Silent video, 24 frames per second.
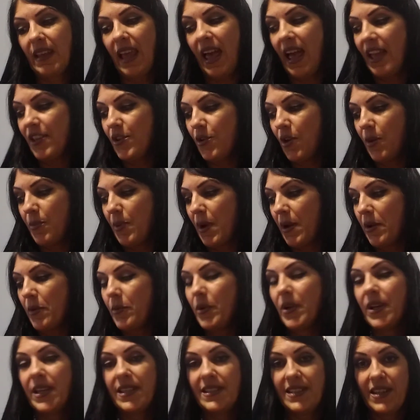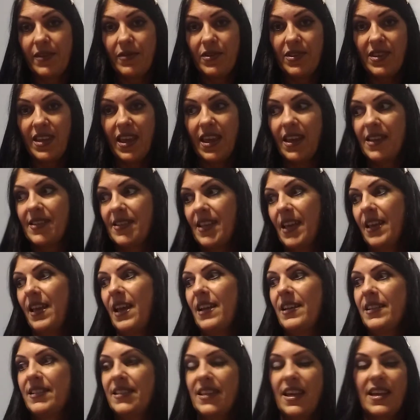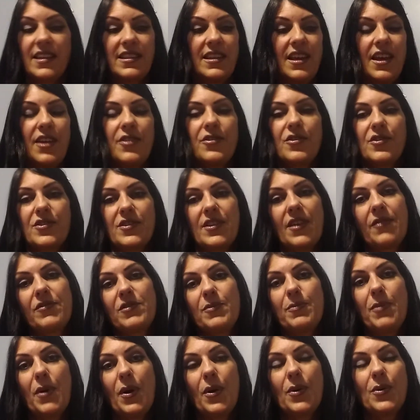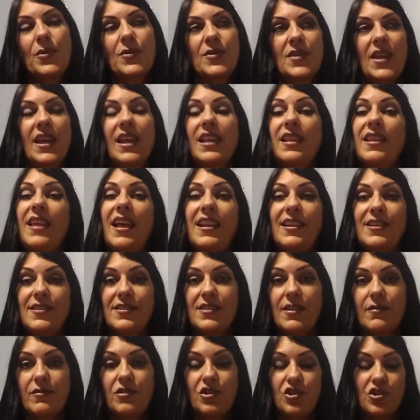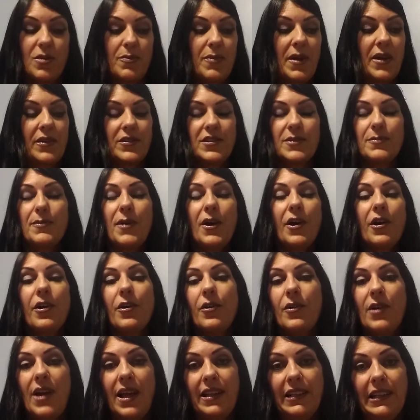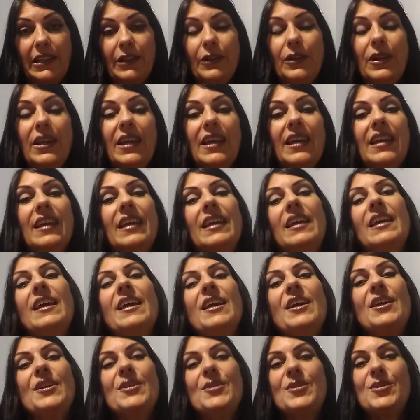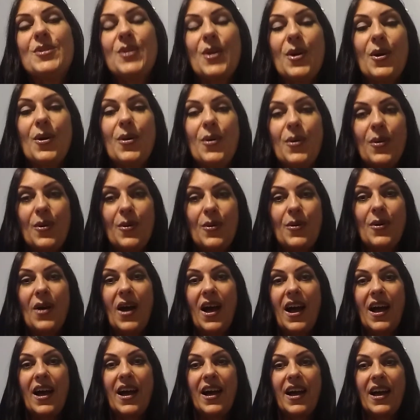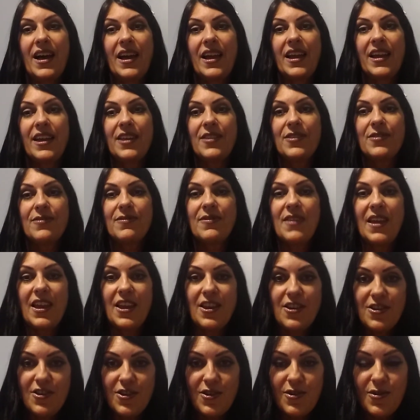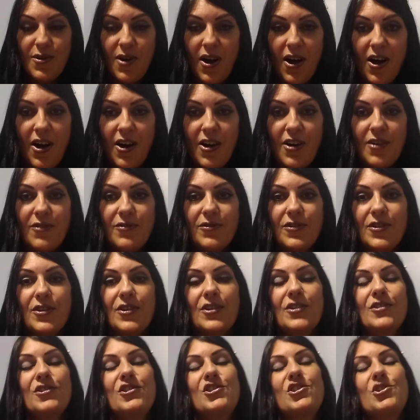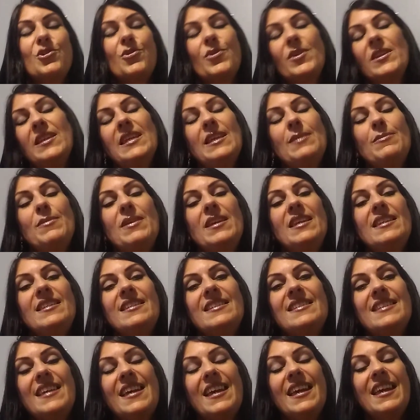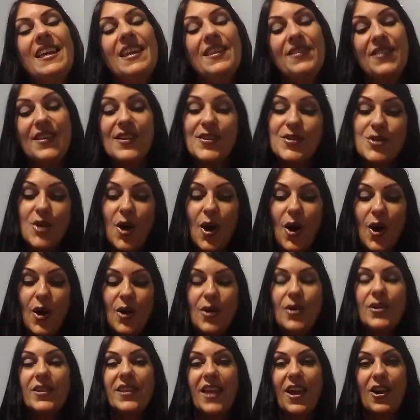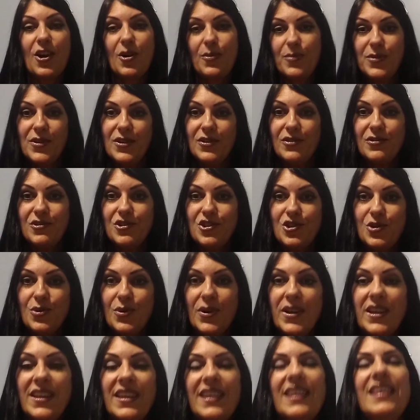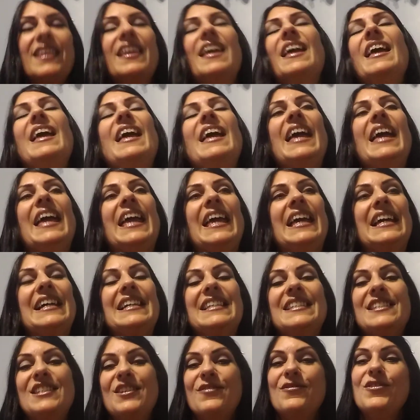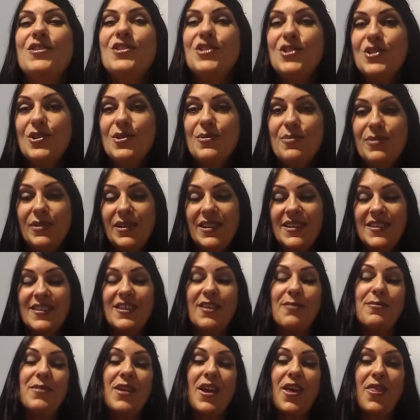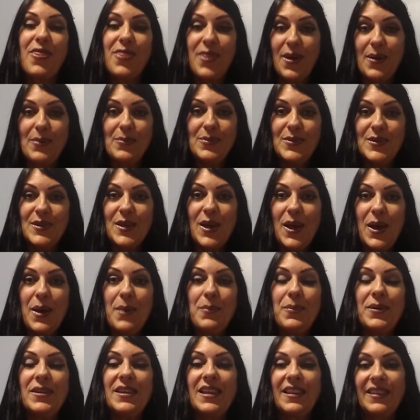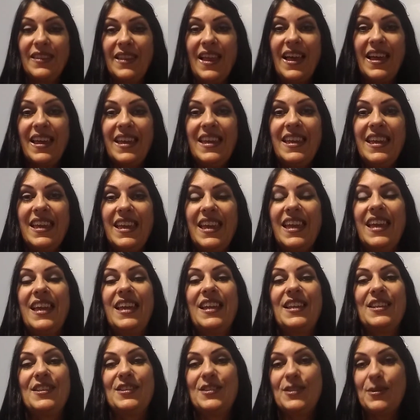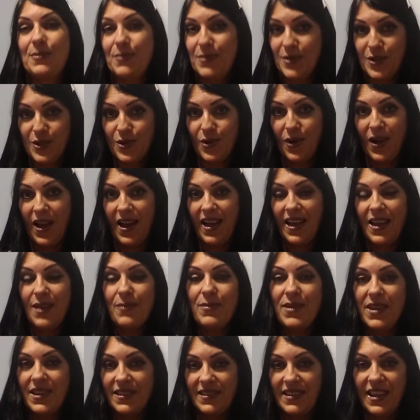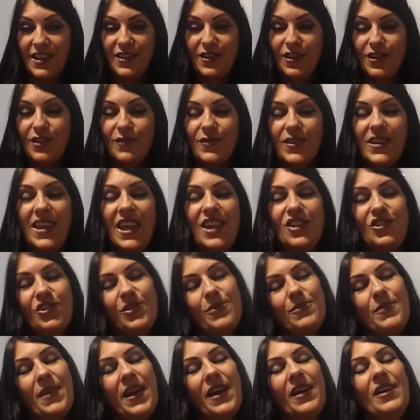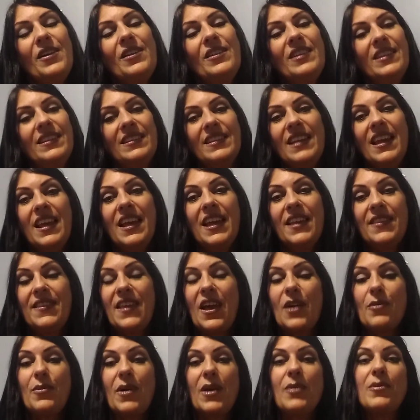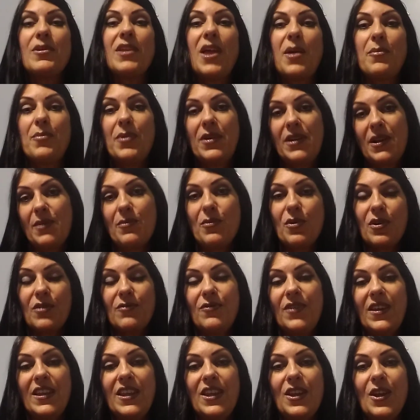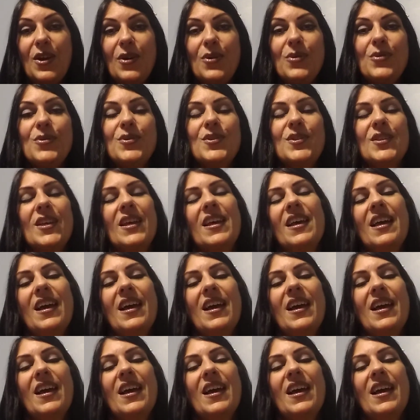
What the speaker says: I know I probably won't get to everything because I got a ton of other stuff to post. I got a lot of stuff to ship out tomorrow. Hallelujah. So I thank you all for joining me today in this haul, and I hope you enjoyed it. And if you do, please give me a thumbs up and a like and subscribe. Hit that notification bell, and that way, when I put up more videos,